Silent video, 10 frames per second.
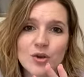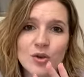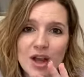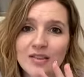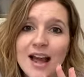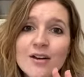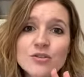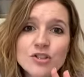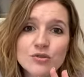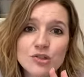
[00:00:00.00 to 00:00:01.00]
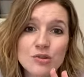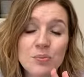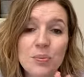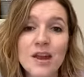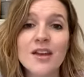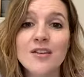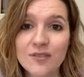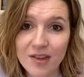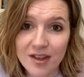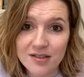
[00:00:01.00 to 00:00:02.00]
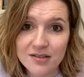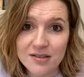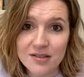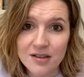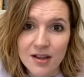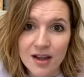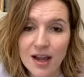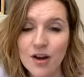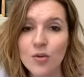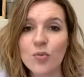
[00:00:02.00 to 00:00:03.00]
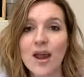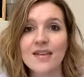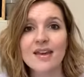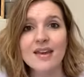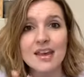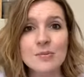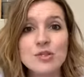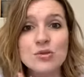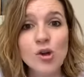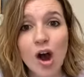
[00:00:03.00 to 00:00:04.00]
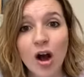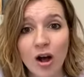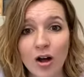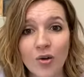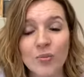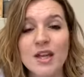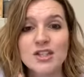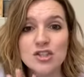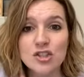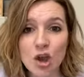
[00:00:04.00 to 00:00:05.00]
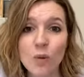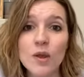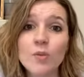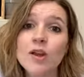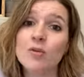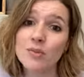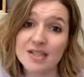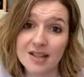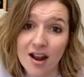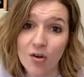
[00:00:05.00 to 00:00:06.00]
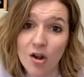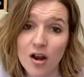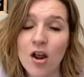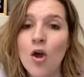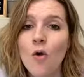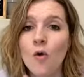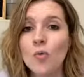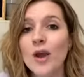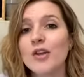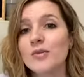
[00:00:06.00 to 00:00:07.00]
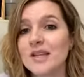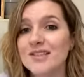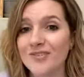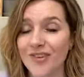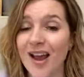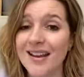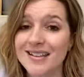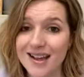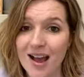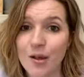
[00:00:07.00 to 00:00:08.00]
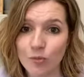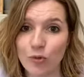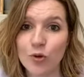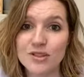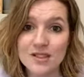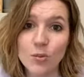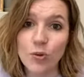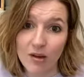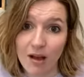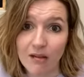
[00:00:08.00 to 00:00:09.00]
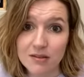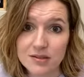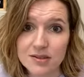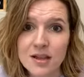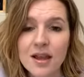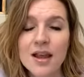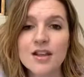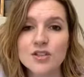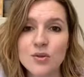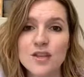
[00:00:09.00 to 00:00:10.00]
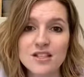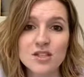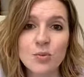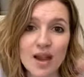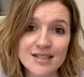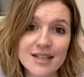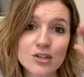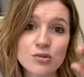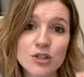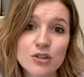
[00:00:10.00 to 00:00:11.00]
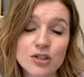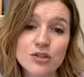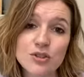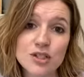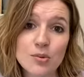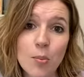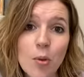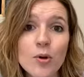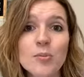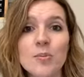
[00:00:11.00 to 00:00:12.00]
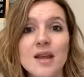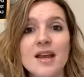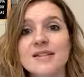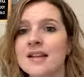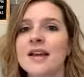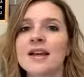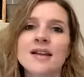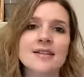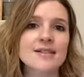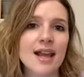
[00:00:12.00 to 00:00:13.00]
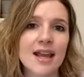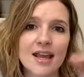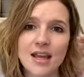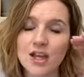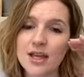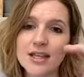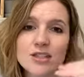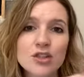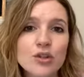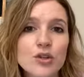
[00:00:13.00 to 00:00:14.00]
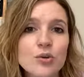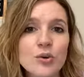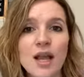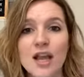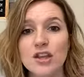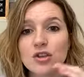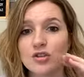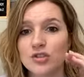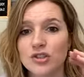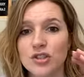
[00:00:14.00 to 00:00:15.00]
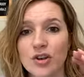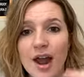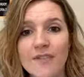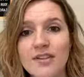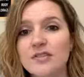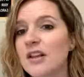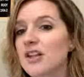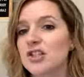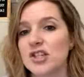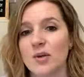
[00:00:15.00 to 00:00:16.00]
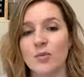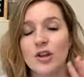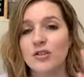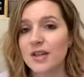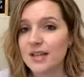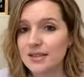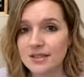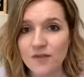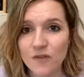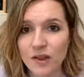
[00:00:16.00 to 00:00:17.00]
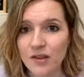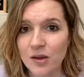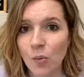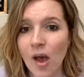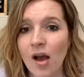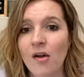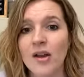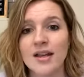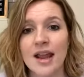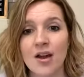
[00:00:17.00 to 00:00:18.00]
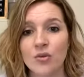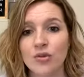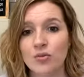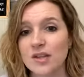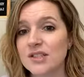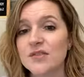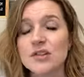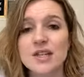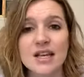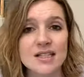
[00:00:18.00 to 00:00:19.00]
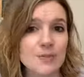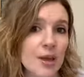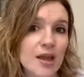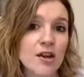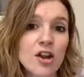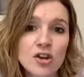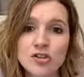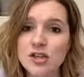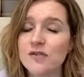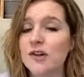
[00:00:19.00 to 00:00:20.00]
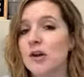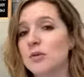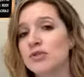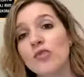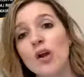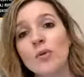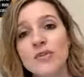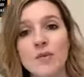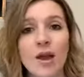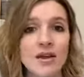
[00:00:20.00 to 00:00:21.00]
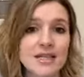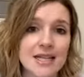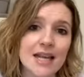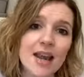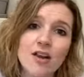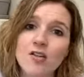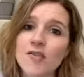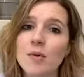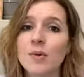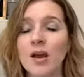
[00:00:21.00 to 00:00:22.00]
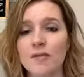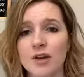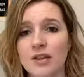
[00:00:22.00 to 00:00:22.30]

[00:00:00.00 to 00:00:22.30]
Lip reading: allows you to pivot in a way that keeps you calm is knowing what you're missing out on or what you need to find time for somewhere else. And so this is why scheduling your to-dos is important, because say you get to noon and you're having lunch and one of your kids isn't feeling well, and now the rest of your day is spent trying to figure out what's wrong with them, how to take care of them, comforting